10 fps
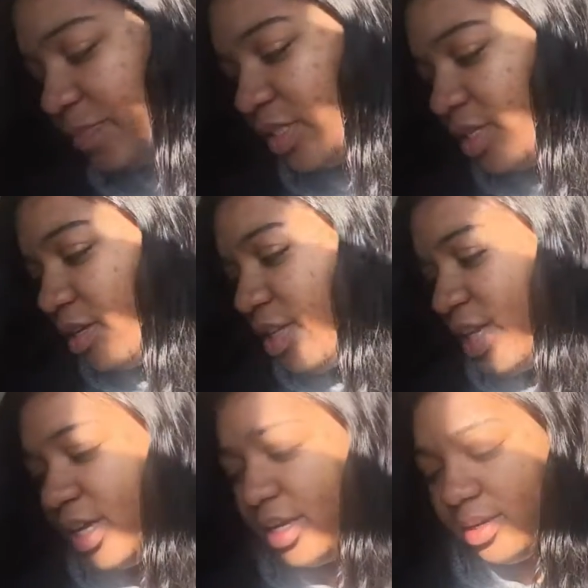So
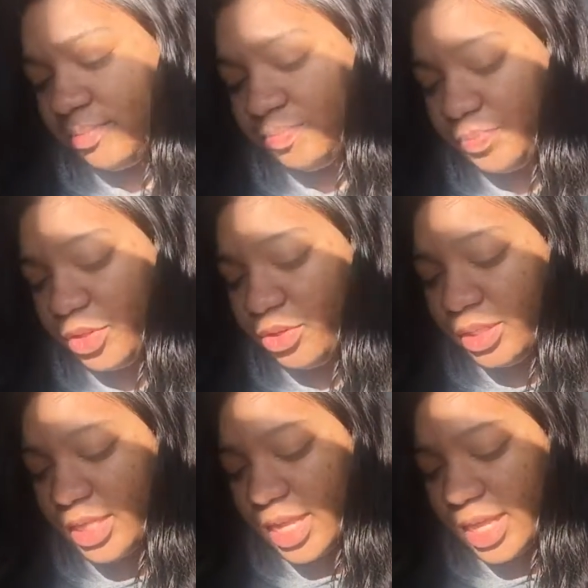then you
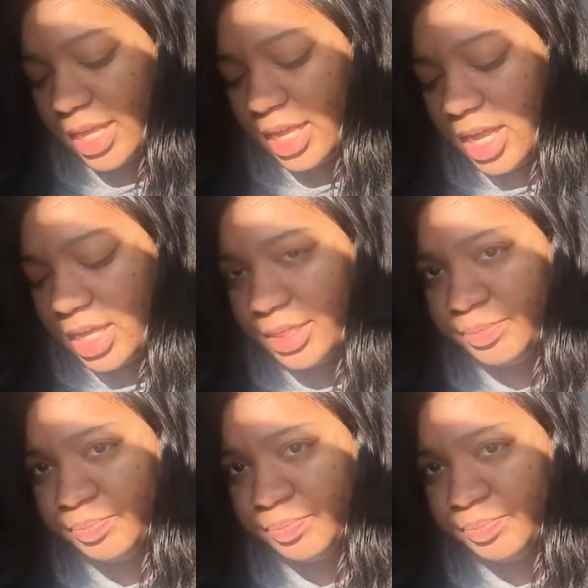could take like a